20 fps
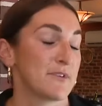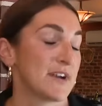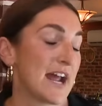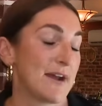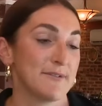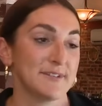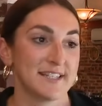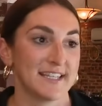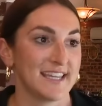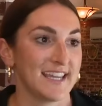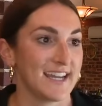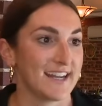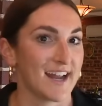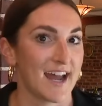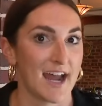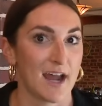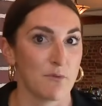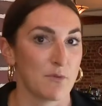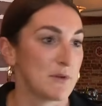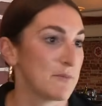When I was a kid,
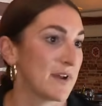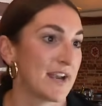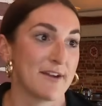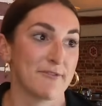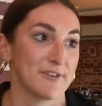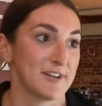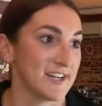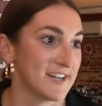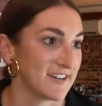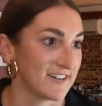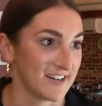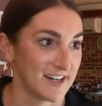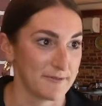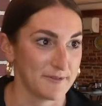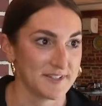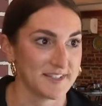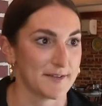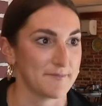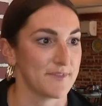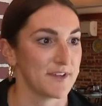I, we went every year.
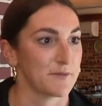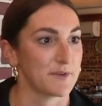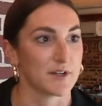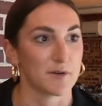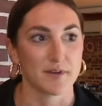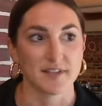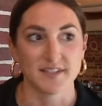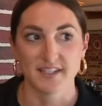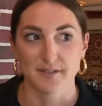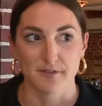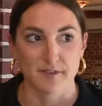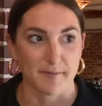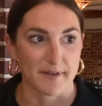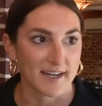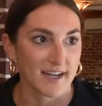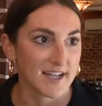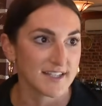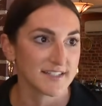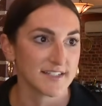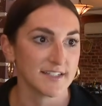It was something we always did with
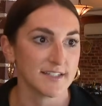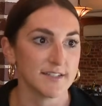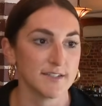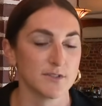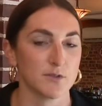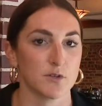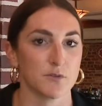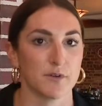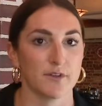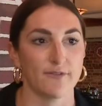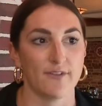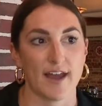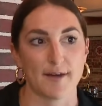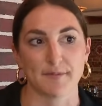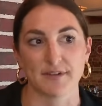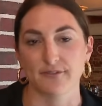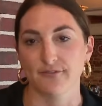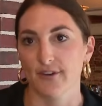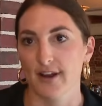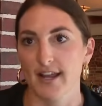my cousins or with
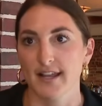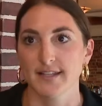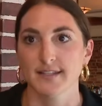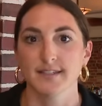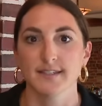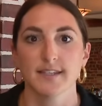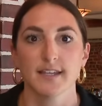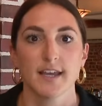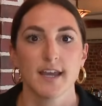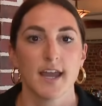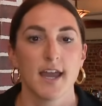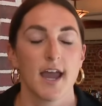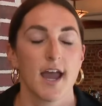family friends.